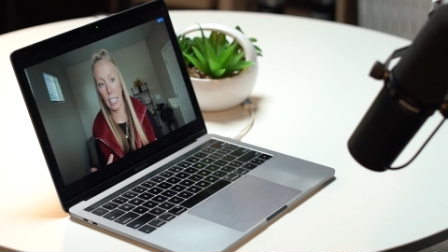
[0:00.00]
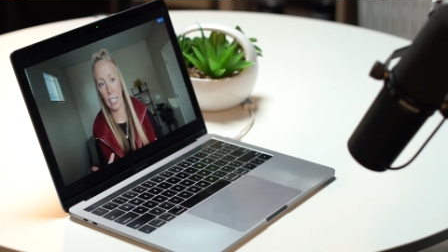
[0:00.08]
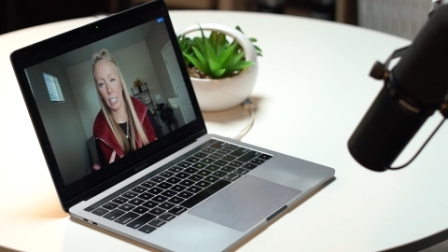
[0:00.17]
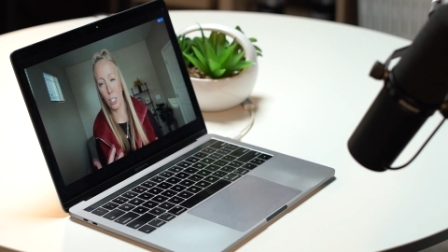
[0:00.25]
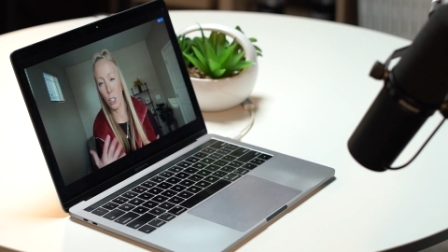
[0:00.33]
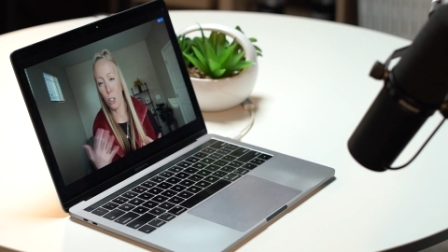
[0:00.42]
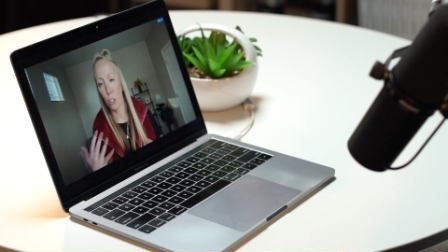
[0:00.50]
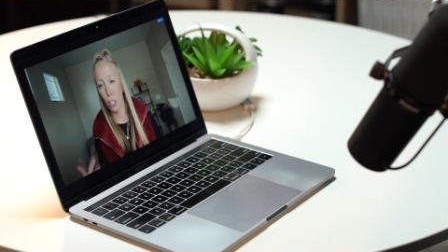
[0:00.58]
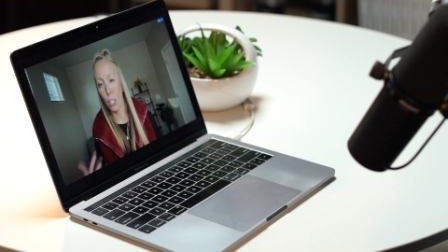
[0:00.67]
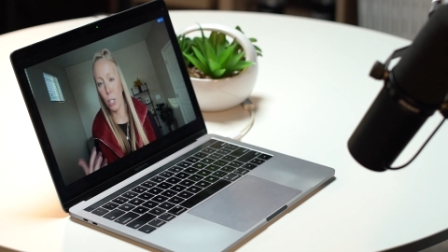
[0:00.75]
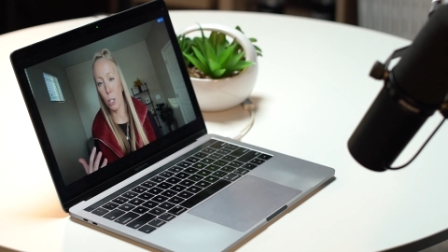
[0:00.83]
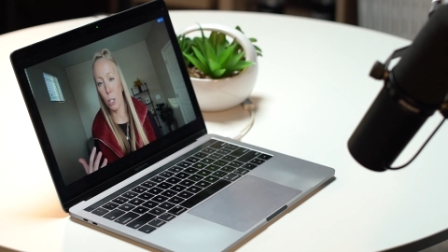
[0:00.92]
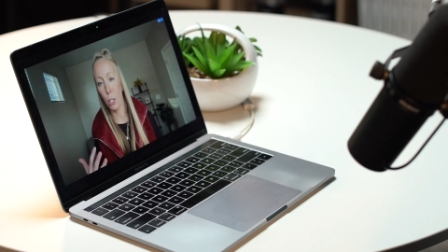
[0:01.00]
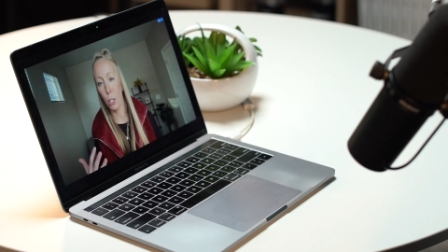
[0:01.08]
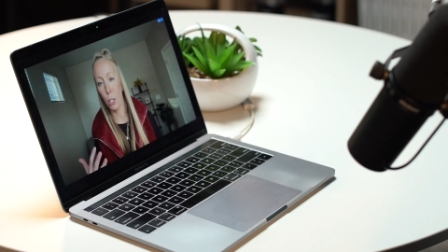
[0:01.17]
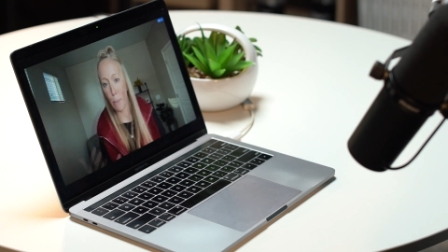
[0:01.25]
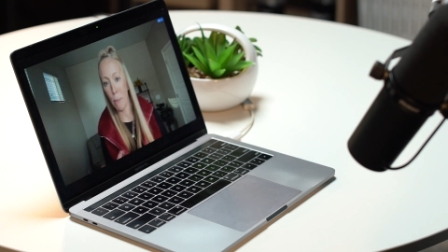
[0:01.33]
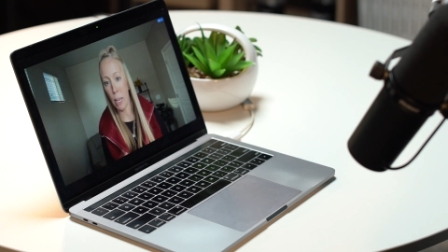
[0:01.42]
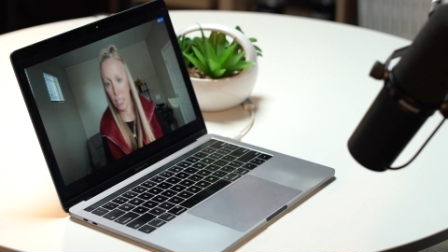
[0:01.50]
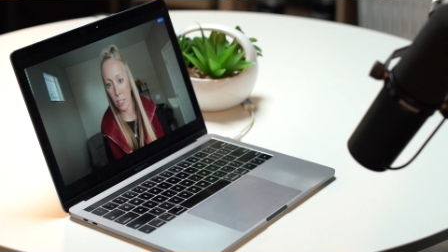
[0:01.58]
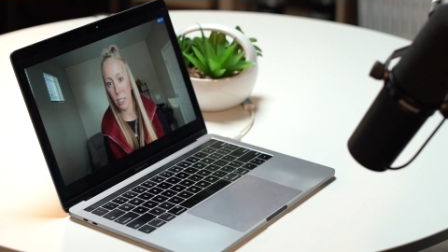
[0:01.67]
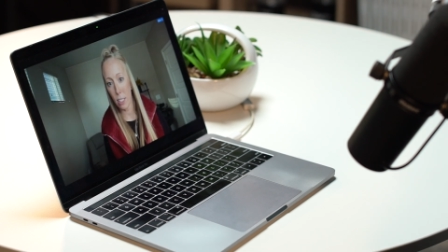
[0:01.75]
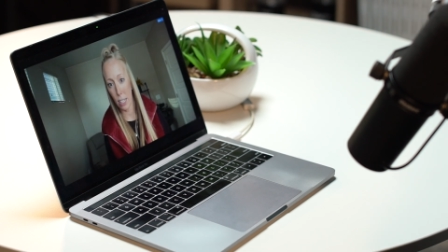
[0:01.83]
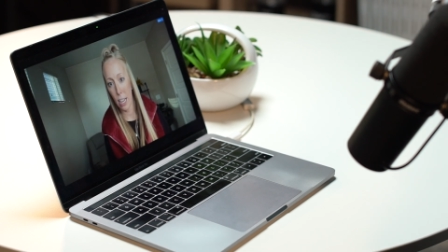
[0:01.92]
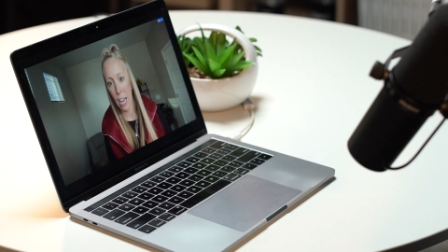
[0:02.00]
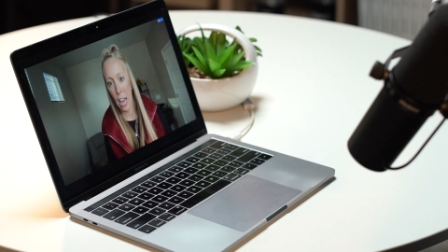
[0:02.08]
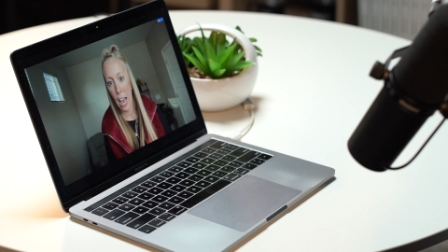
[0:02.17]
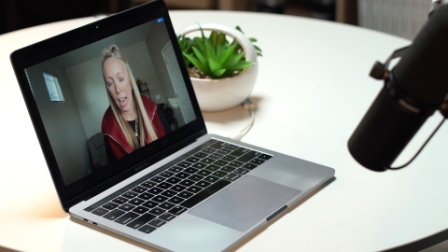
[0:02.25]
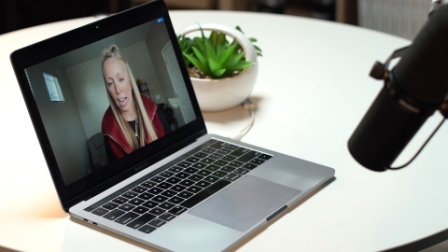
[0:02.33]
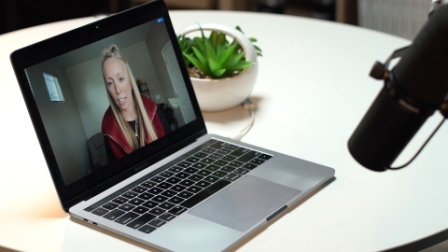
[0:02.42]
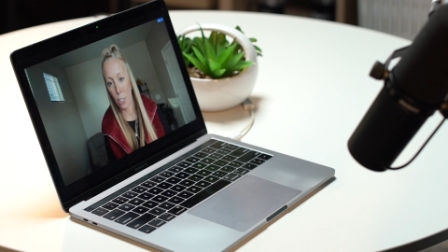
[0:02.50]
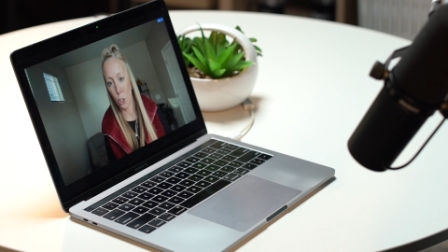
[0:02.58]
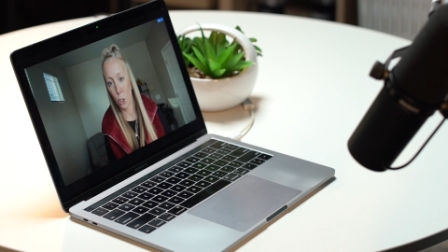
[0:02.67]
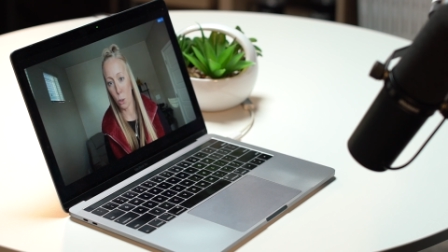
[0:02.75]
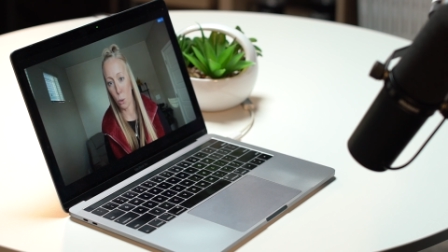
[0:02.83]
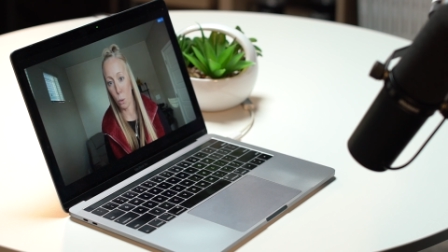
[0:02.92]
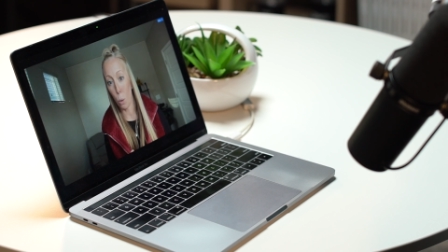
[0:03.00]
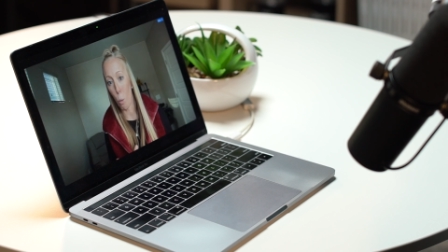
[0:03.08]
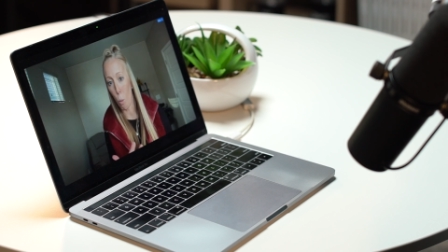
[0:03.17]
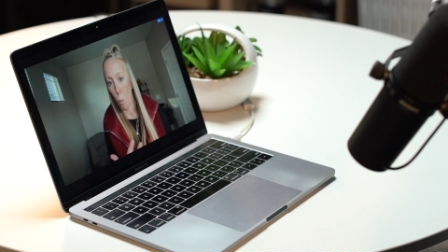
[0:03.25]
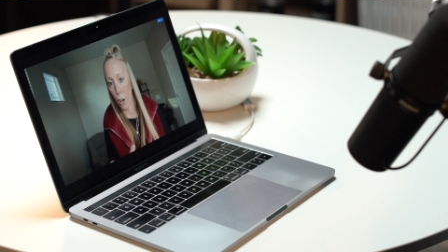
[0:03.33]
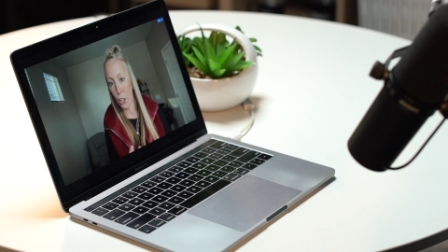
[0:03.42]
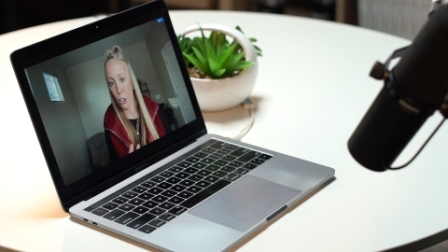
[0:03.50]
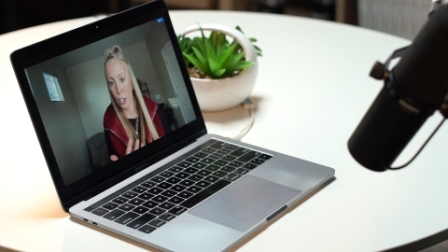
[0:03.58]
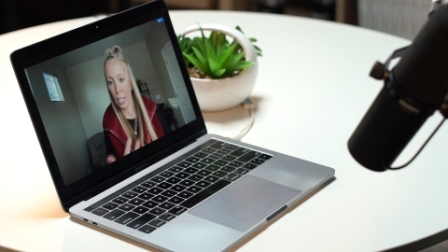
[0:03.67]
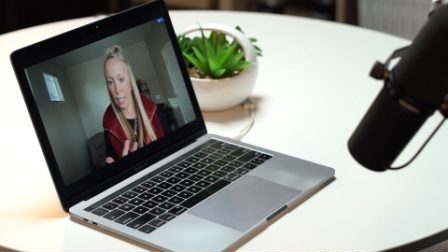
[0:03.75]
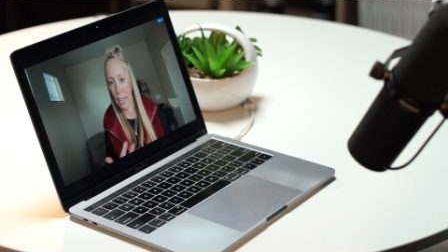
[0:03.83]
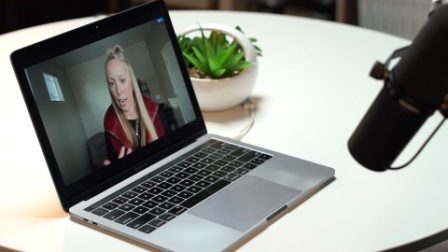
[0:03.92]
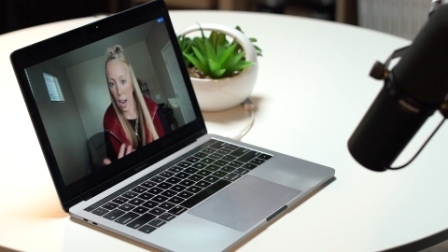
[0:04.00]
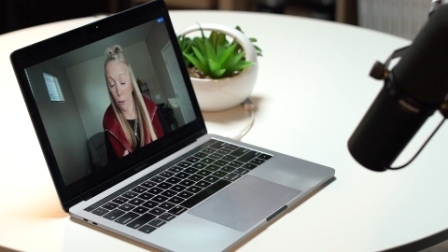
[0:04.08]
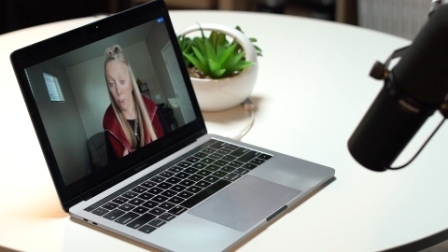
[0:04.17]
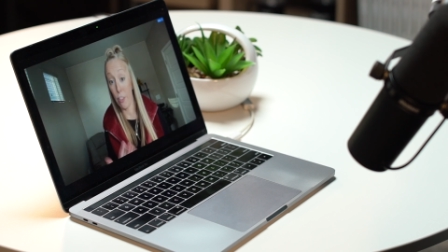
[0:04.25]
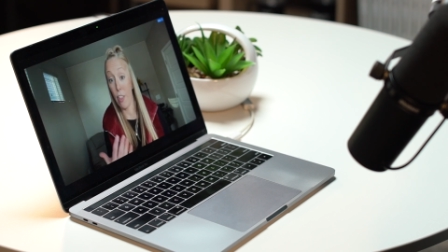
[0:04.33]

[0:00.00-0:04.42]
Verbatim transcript: is you're going to reach a limit as to what you're going to get out of